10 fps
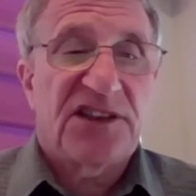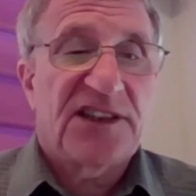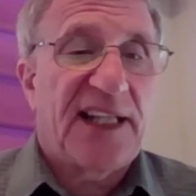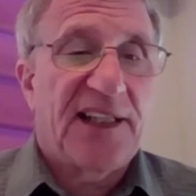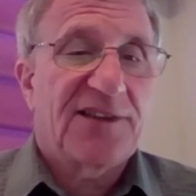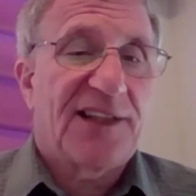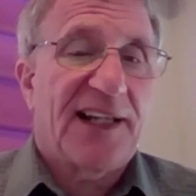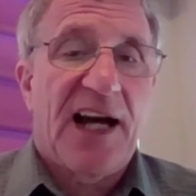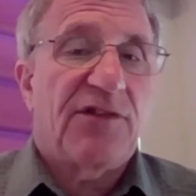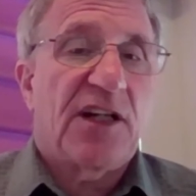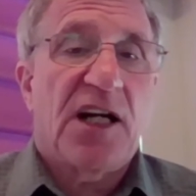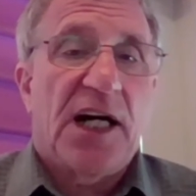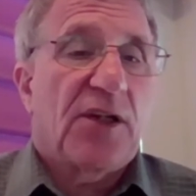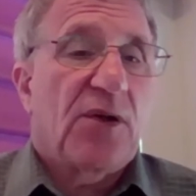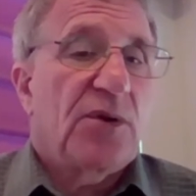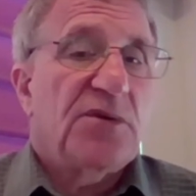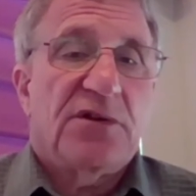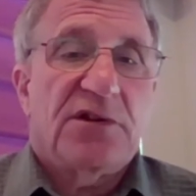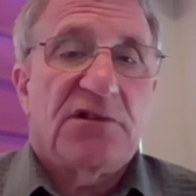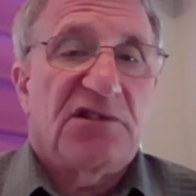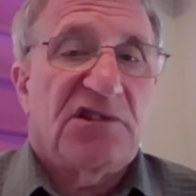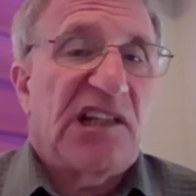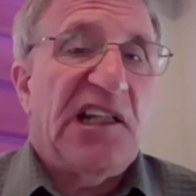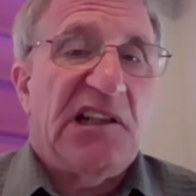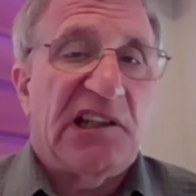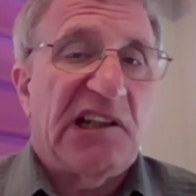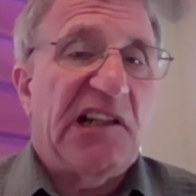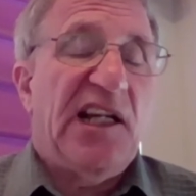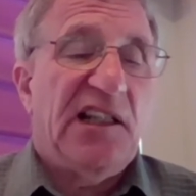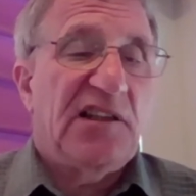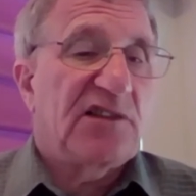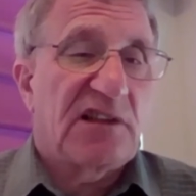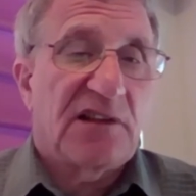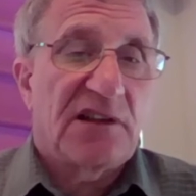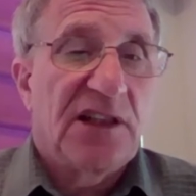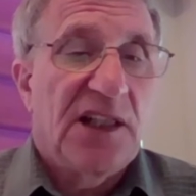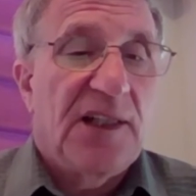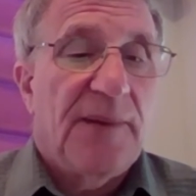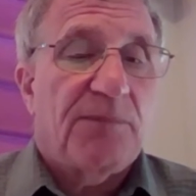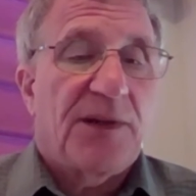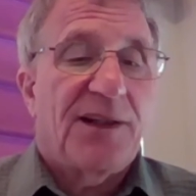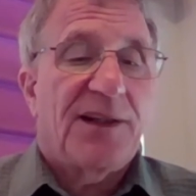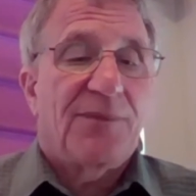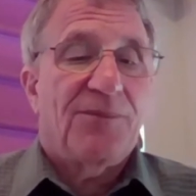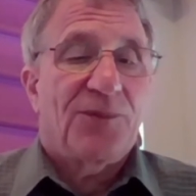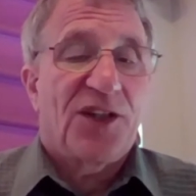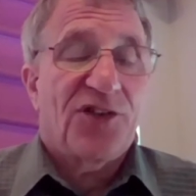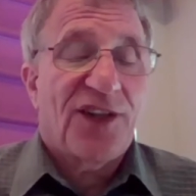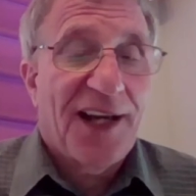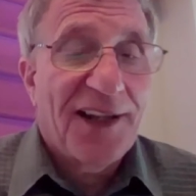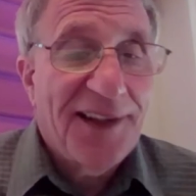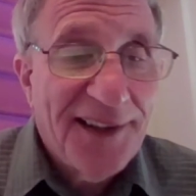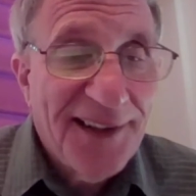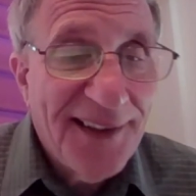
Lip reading: it's like avocados and steak and eggs and what is that?